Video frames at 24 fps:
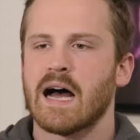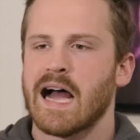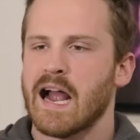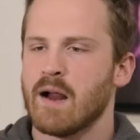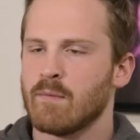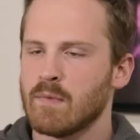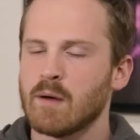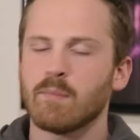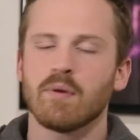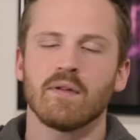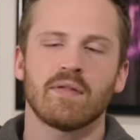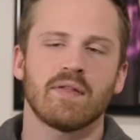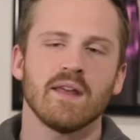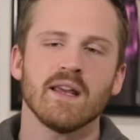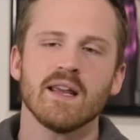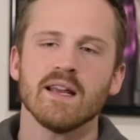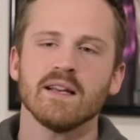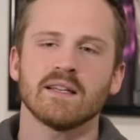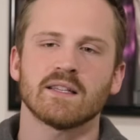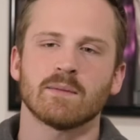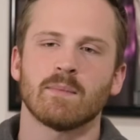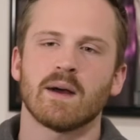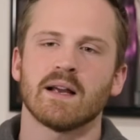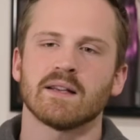I remember
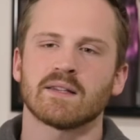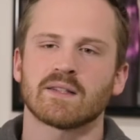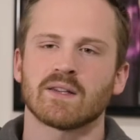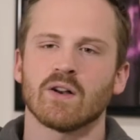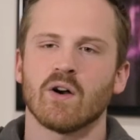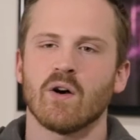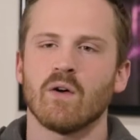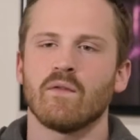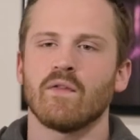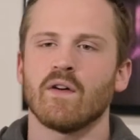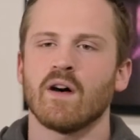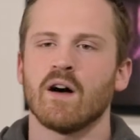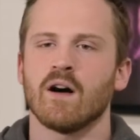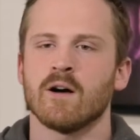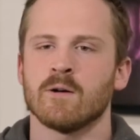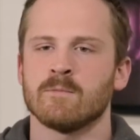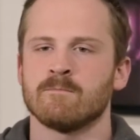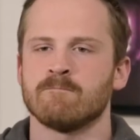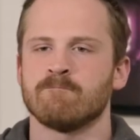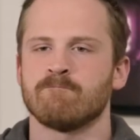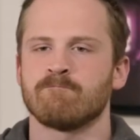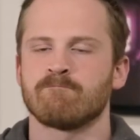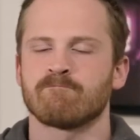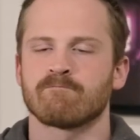thinking to myself,
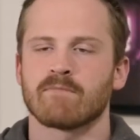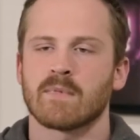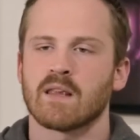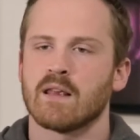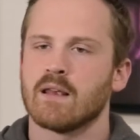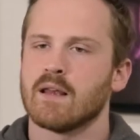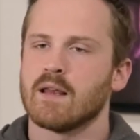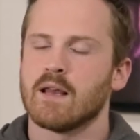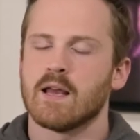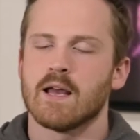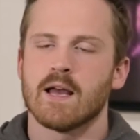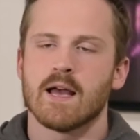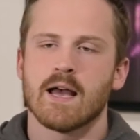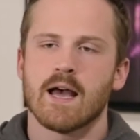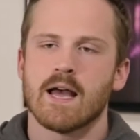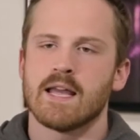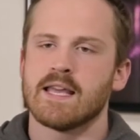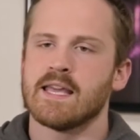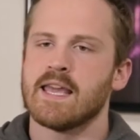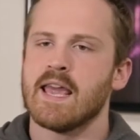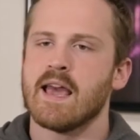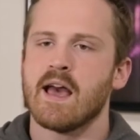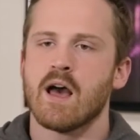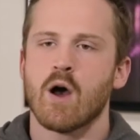what
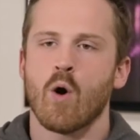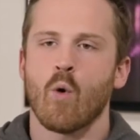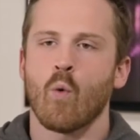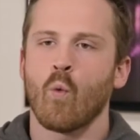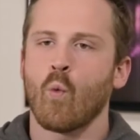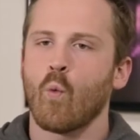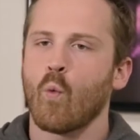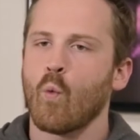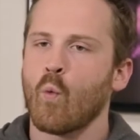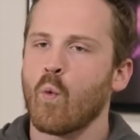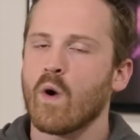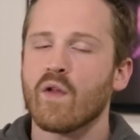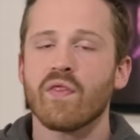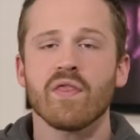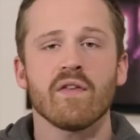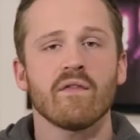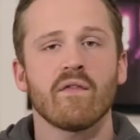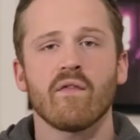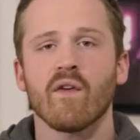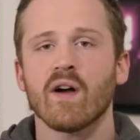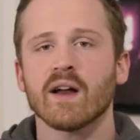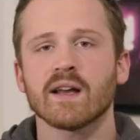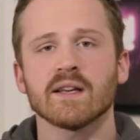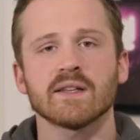the
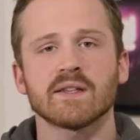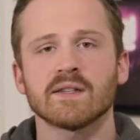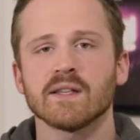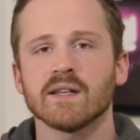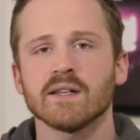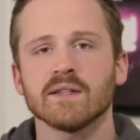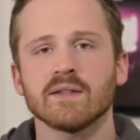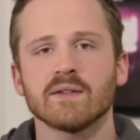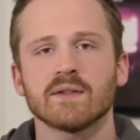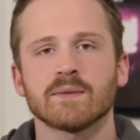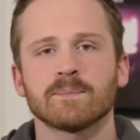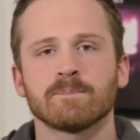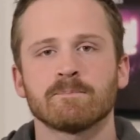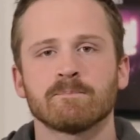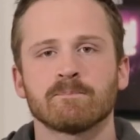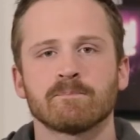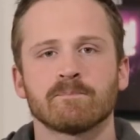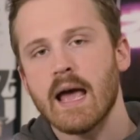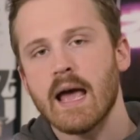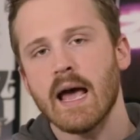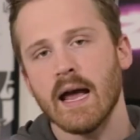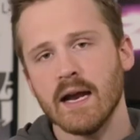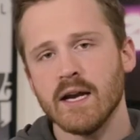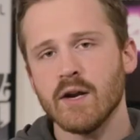fuck is this?
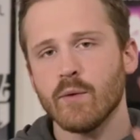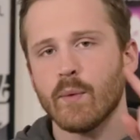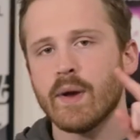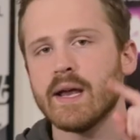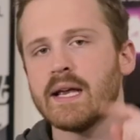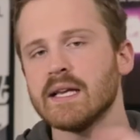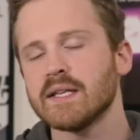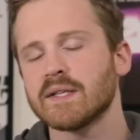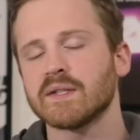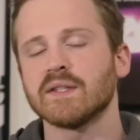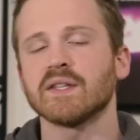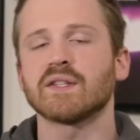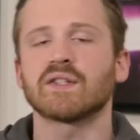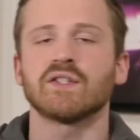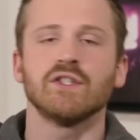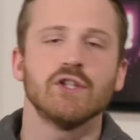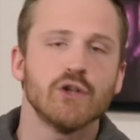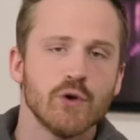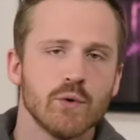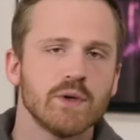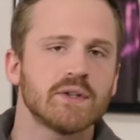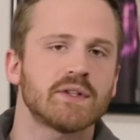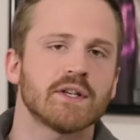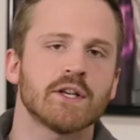Anyways, this
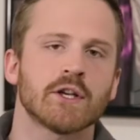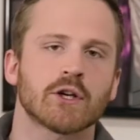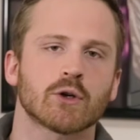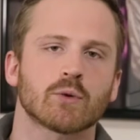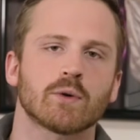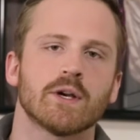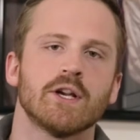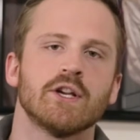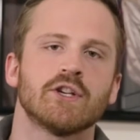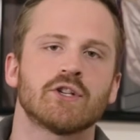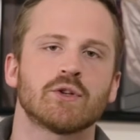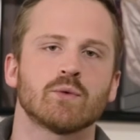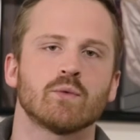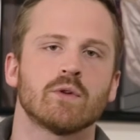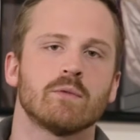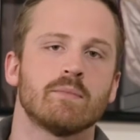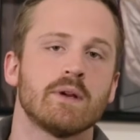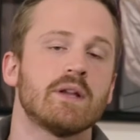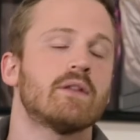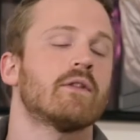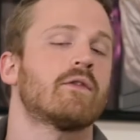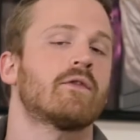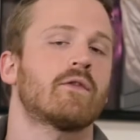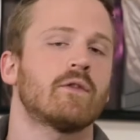newest iteration would
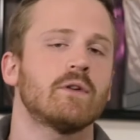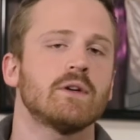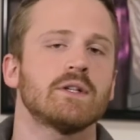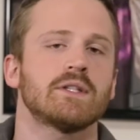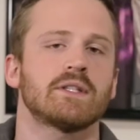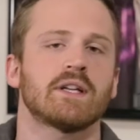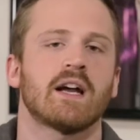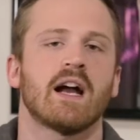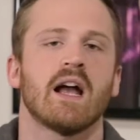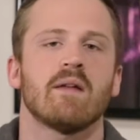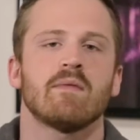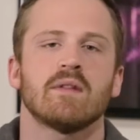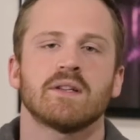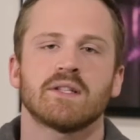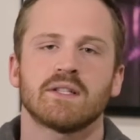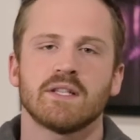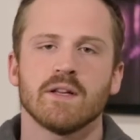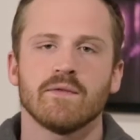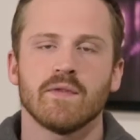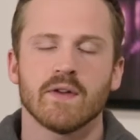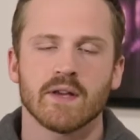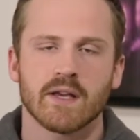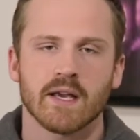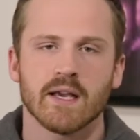be the first time that
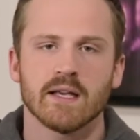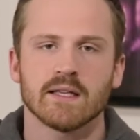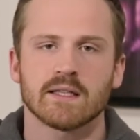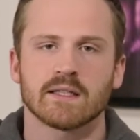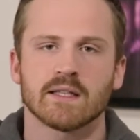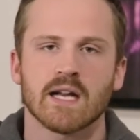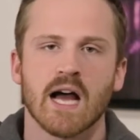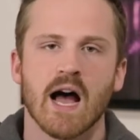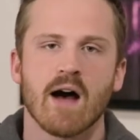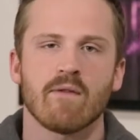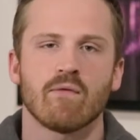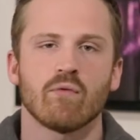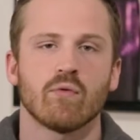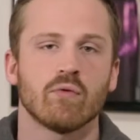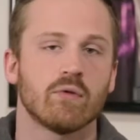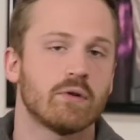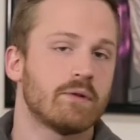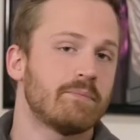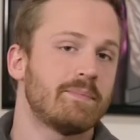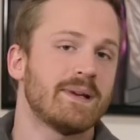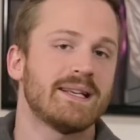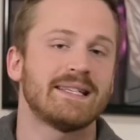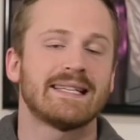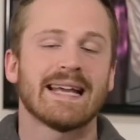Stephen King's novel
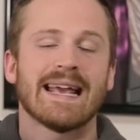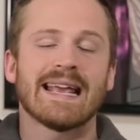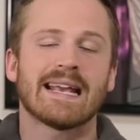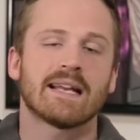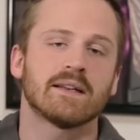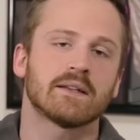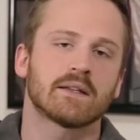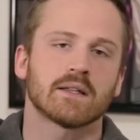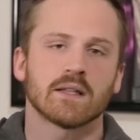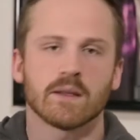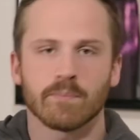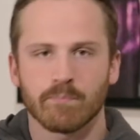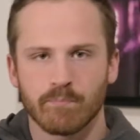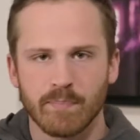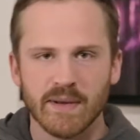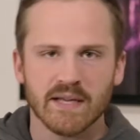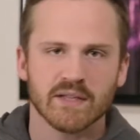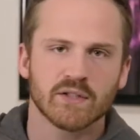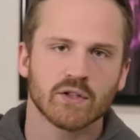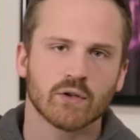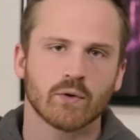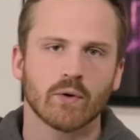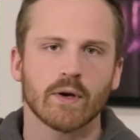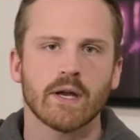would be taken to the
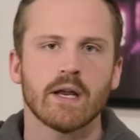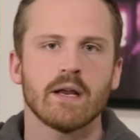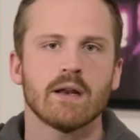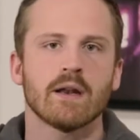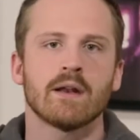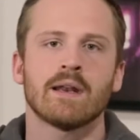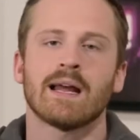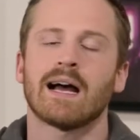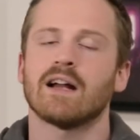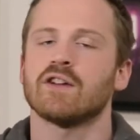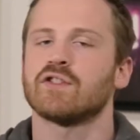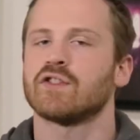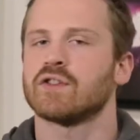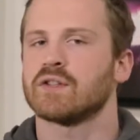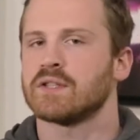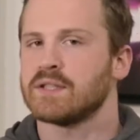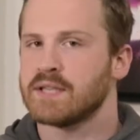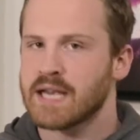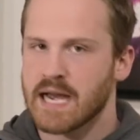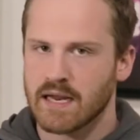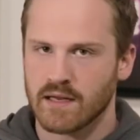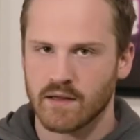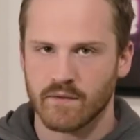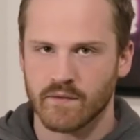big screen and not just
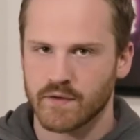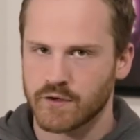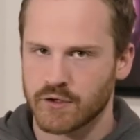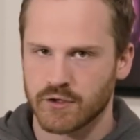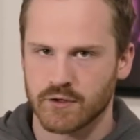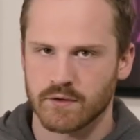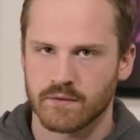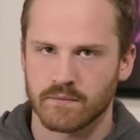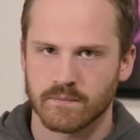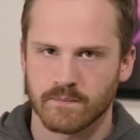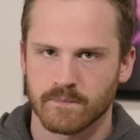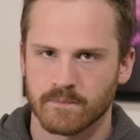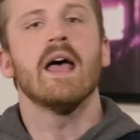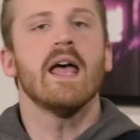television.